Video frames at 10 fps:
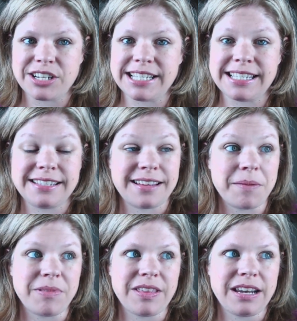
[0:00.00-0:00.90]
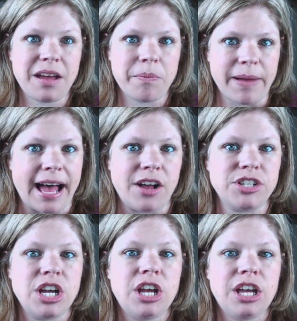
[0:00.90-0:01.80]
there is something
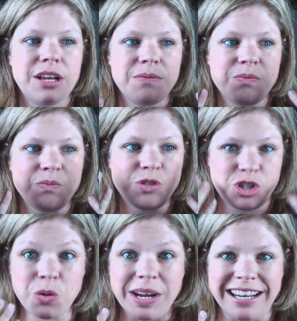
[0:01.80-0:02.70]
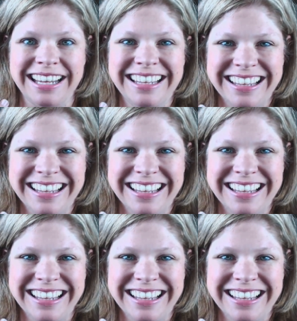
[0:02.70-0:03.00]
about chewing